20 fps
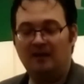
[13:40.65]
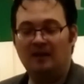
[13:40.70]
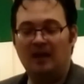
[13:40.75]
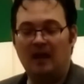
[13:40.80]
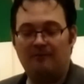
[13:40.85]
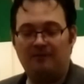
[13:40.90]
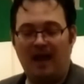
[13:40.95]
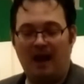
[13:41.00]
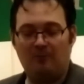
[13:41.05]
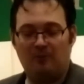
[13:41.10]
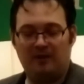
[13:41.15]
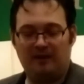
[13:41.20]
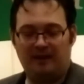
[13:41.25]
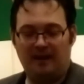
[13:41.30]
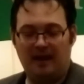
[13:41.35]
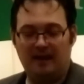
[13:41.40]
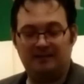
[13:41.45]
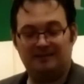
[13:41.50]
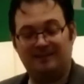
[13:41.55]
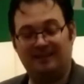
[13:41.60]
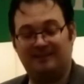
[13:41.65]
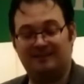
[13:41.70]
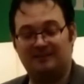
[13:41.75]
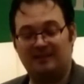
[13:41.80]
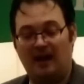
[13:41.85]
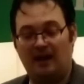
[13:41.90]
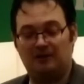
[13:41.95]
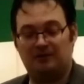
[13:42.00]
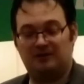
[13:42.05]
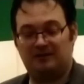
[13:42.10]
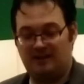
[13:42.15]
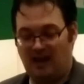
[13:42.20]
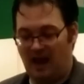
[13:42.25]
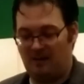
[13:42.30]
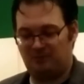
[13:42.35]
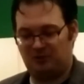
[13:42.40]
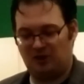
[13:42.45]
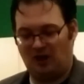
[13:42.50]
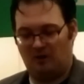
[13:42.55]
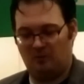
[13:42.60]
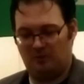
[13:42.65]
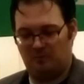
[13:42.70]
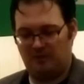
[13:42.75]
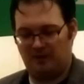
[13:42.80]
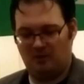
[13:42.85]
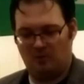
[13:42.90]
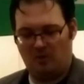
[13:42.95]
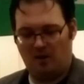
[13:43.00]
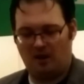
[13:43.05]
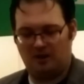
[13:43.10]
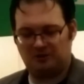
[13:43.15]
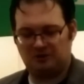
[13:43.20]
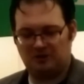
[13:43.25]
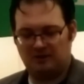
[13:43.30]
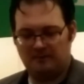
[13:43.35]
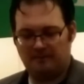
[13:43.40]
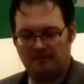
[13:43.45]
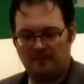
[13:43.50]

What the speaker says: If that were the case, this entire snapshot would be a wash.